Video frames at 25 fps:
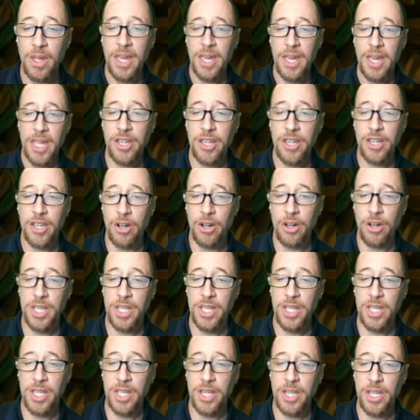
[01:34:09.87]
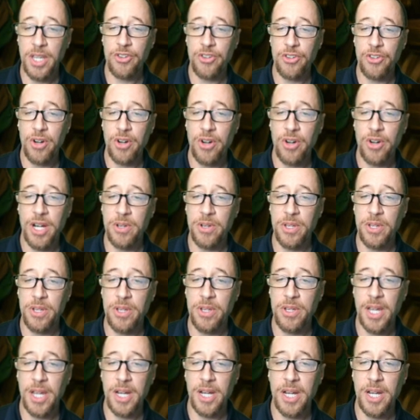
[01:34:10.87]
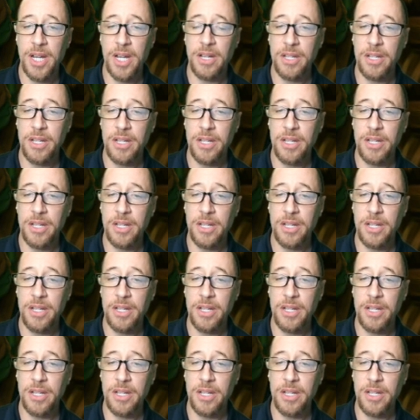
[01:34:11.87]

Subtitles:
He could go here to try to protect, to